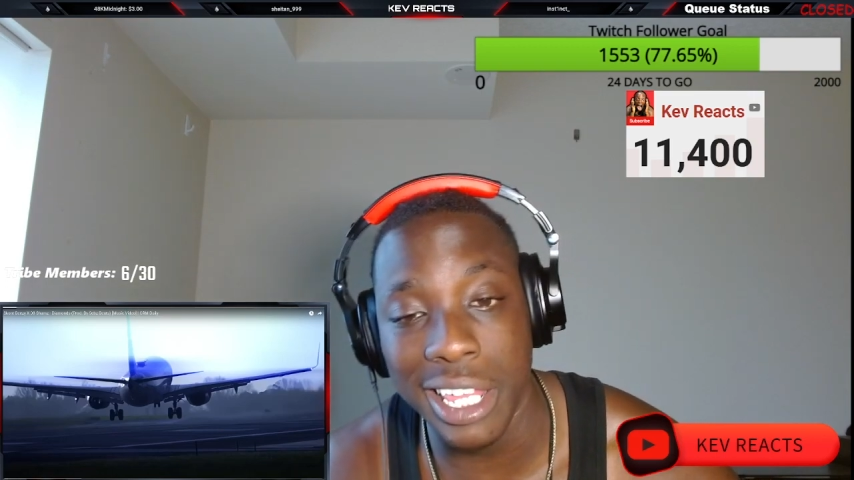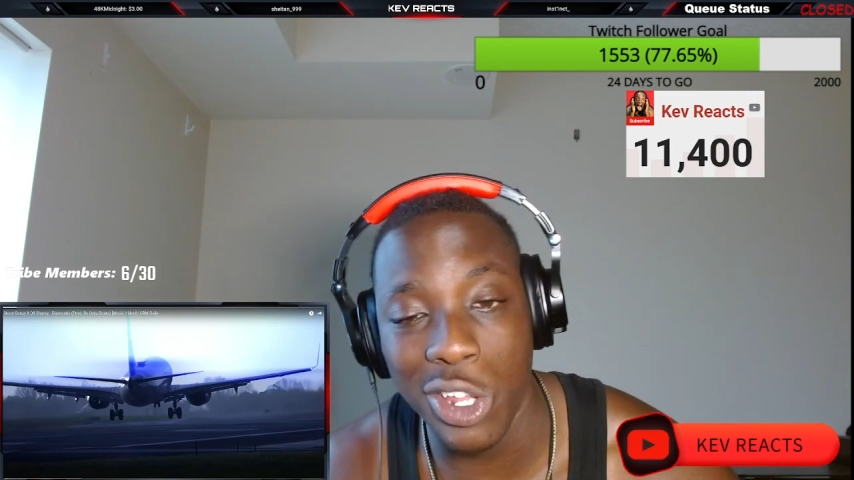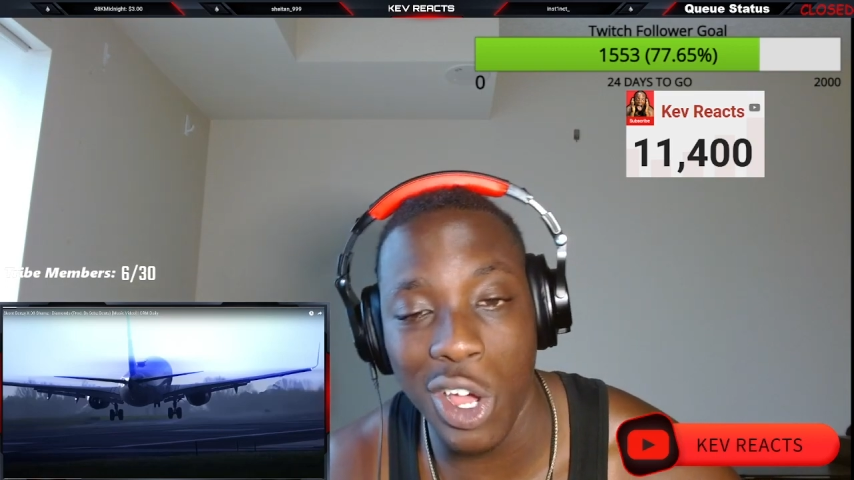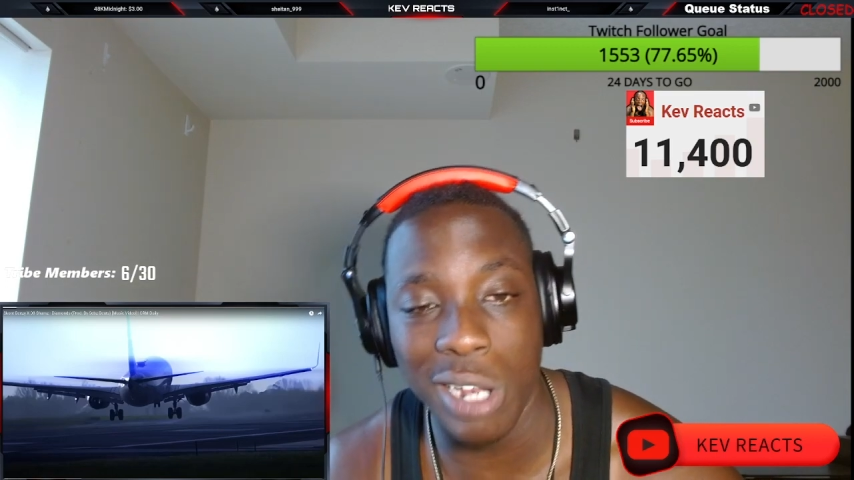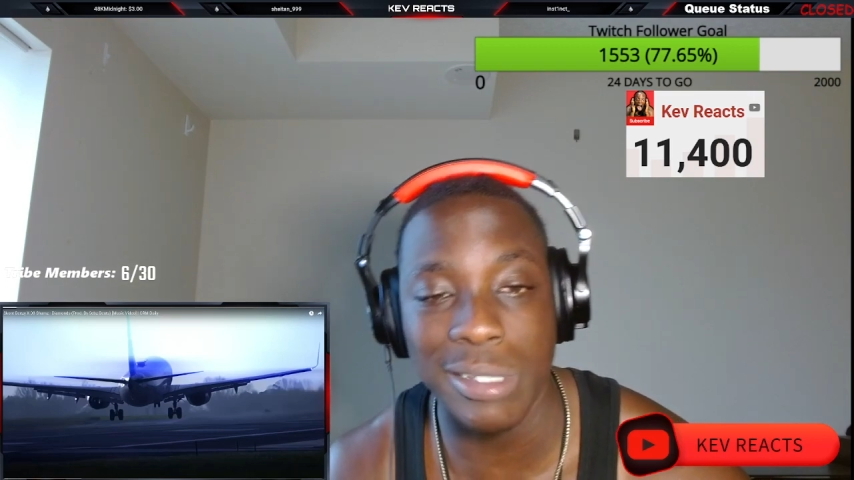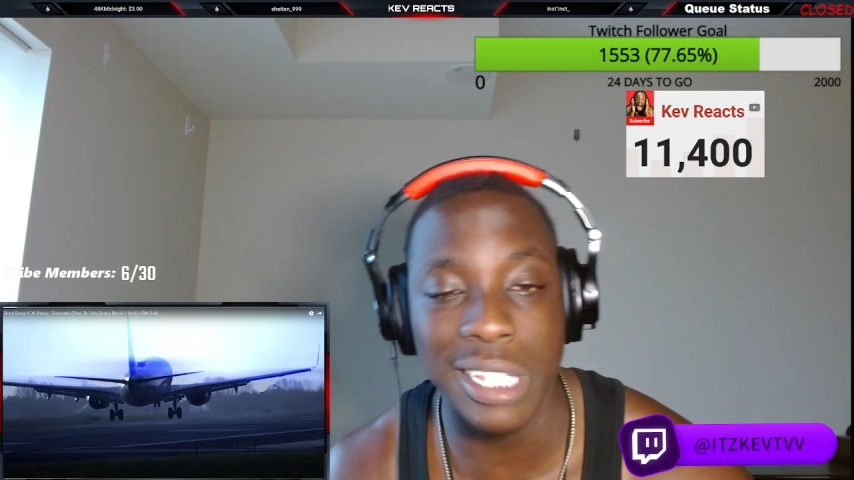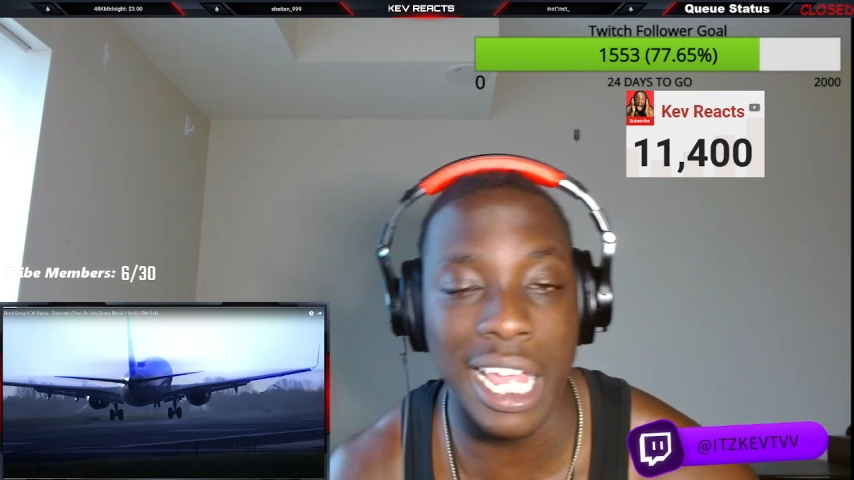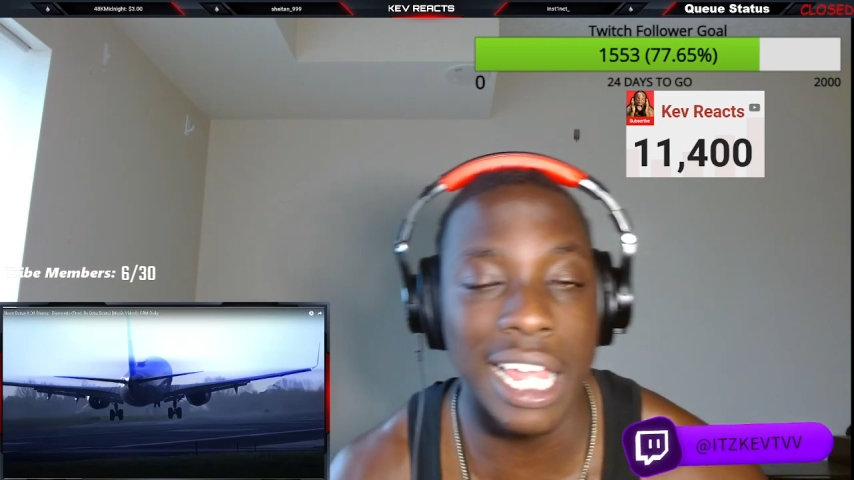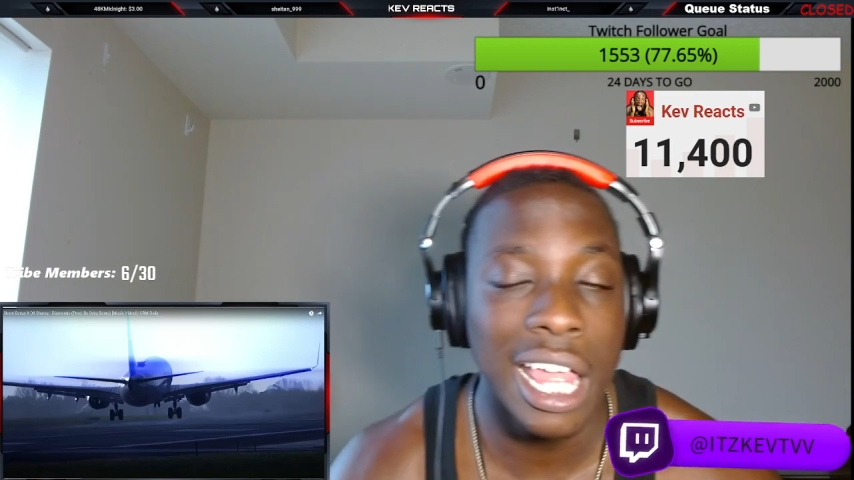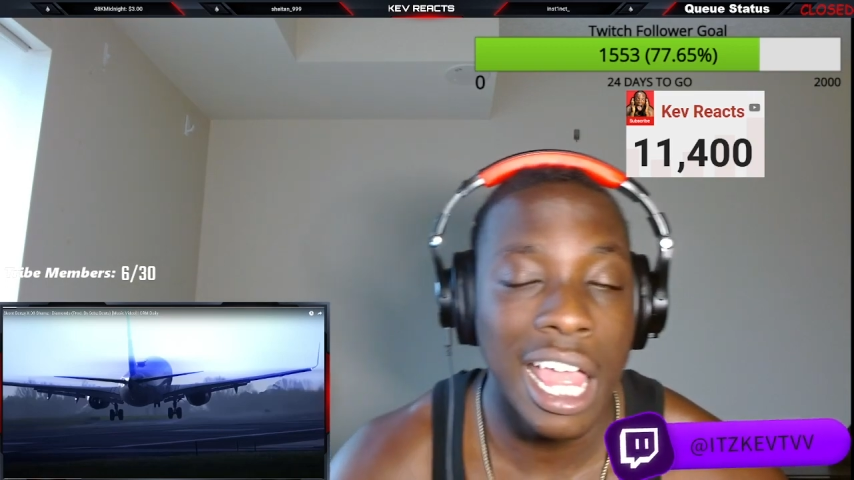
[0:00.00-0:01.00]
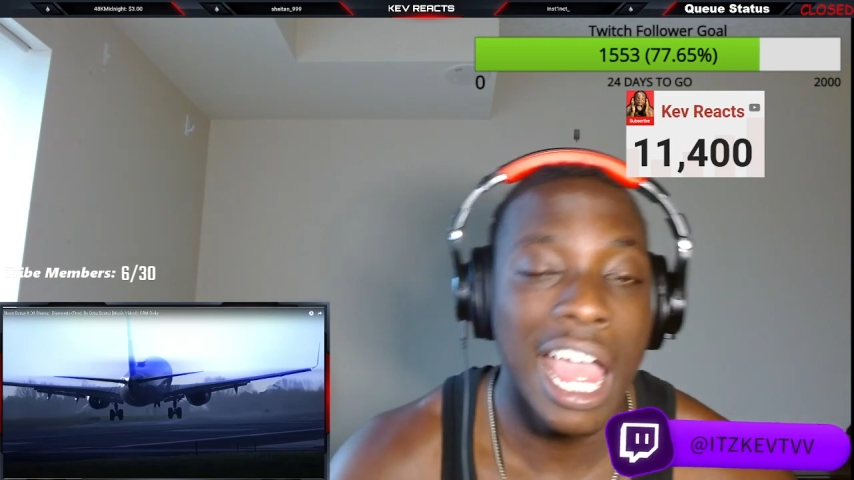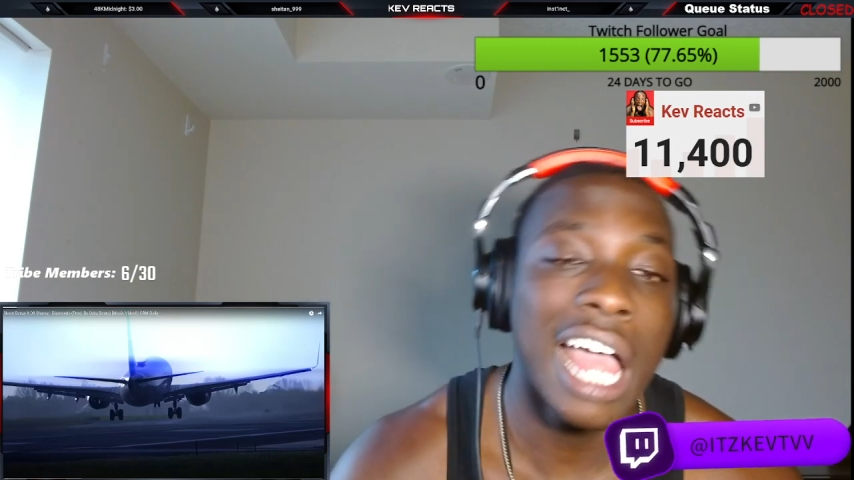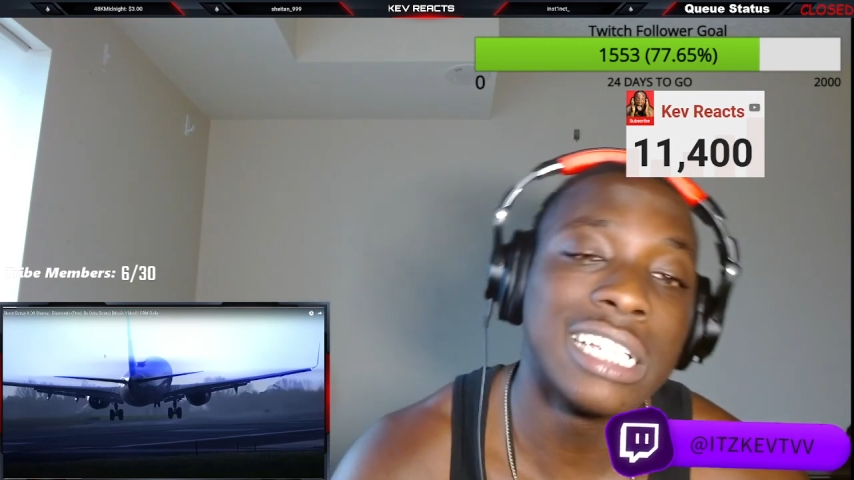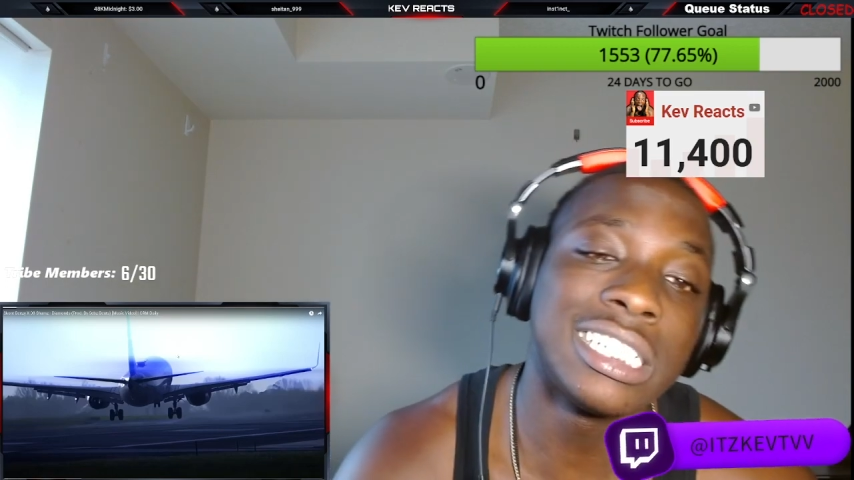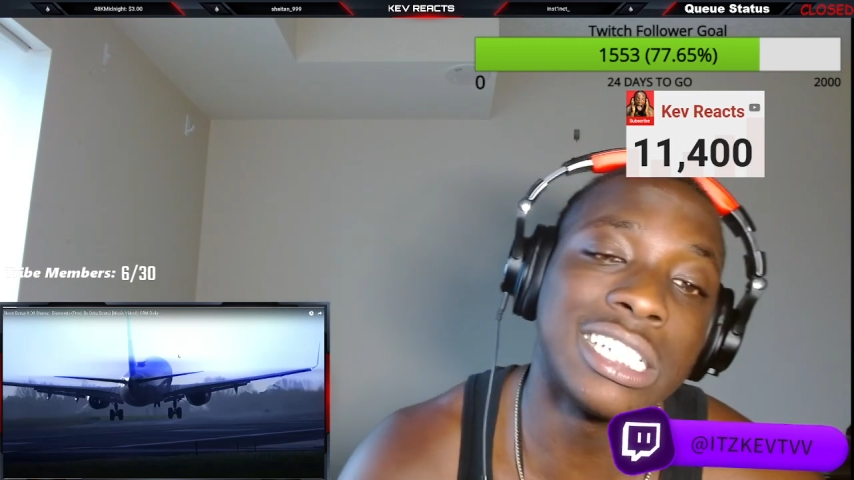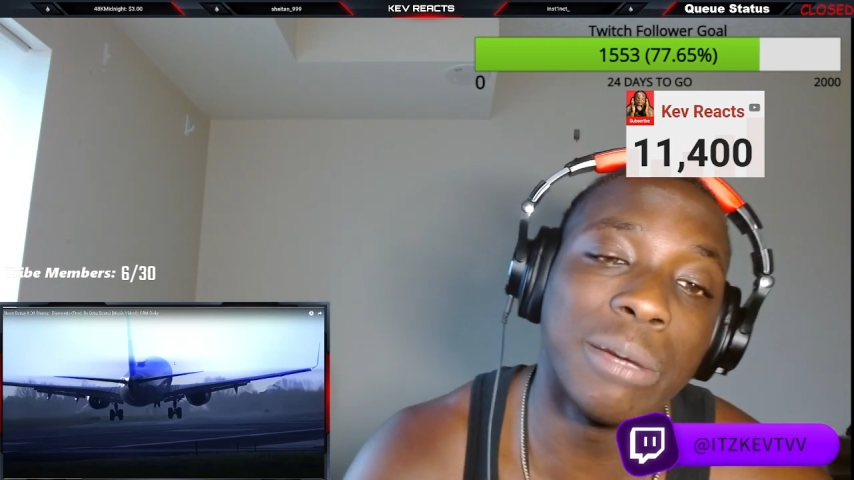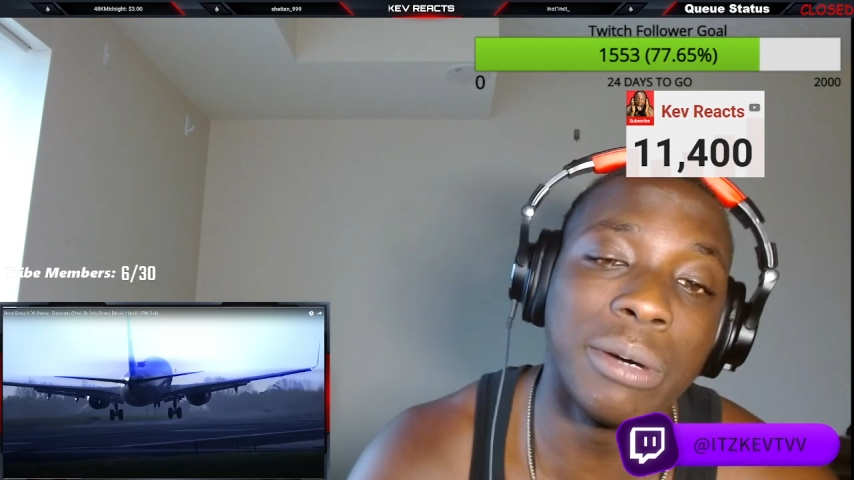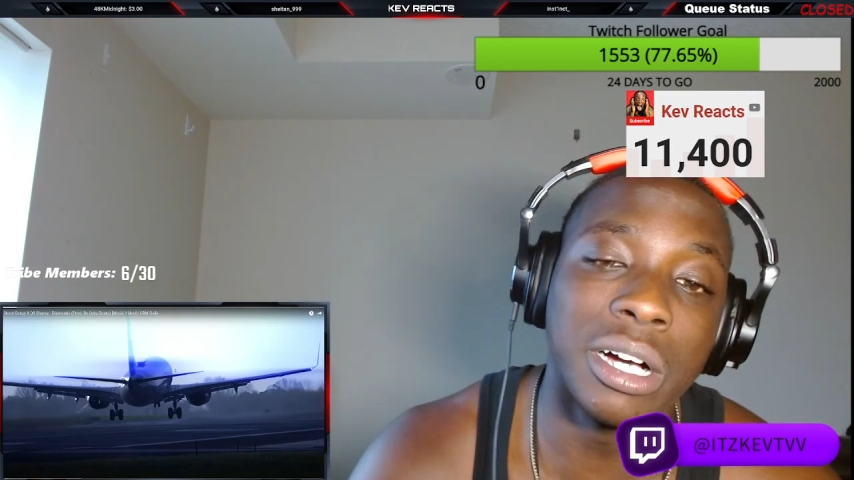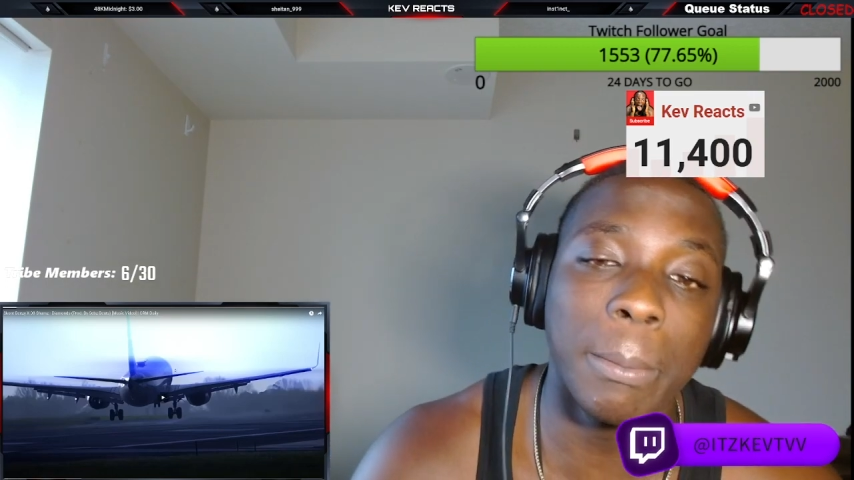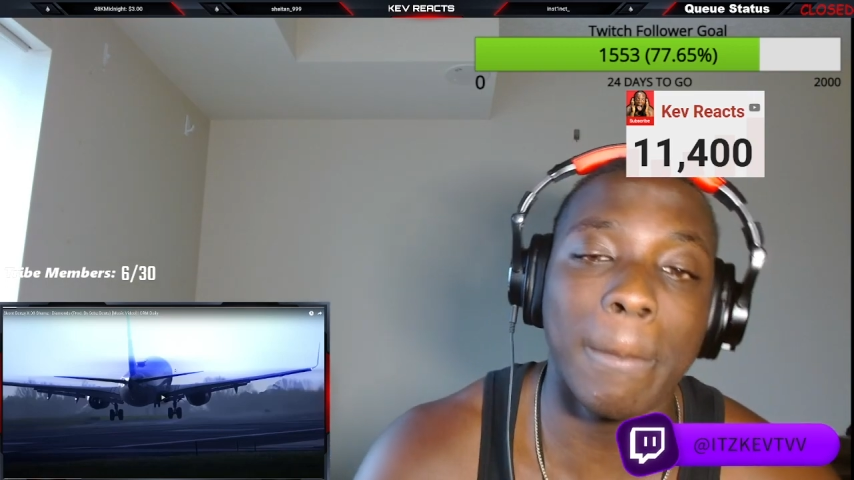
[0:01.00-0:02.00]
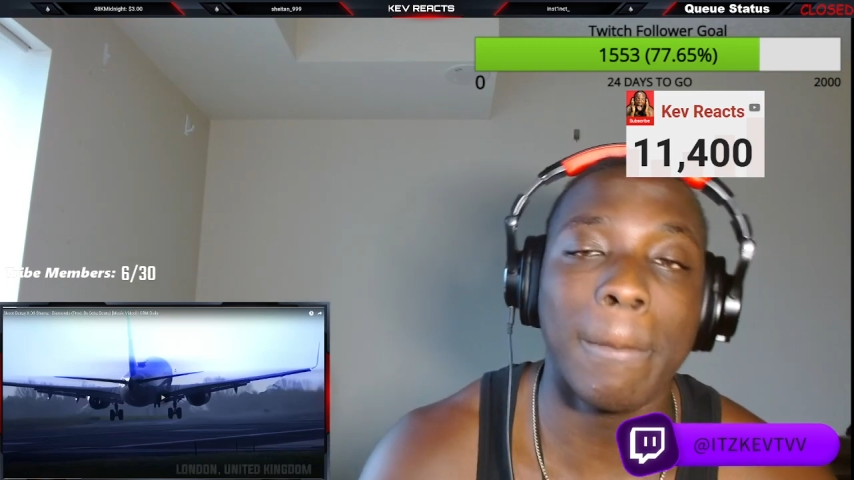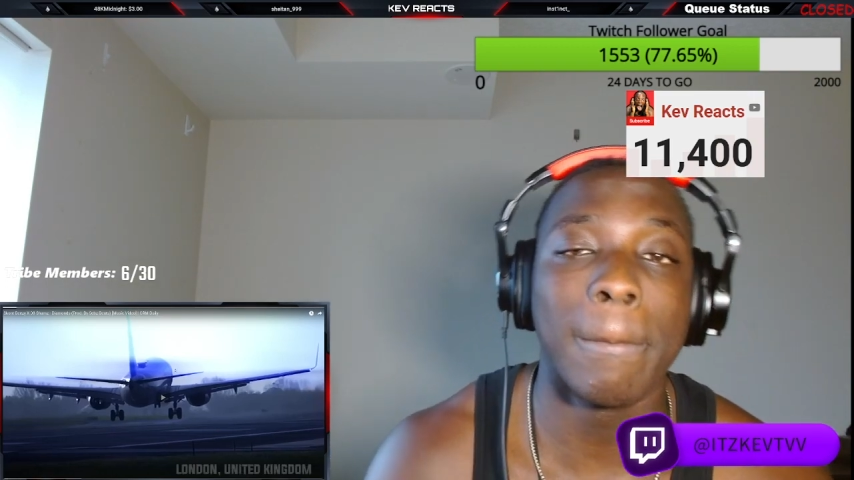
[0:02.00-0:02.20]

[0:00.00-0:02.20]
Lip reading: You know what I'm saying? Sub up.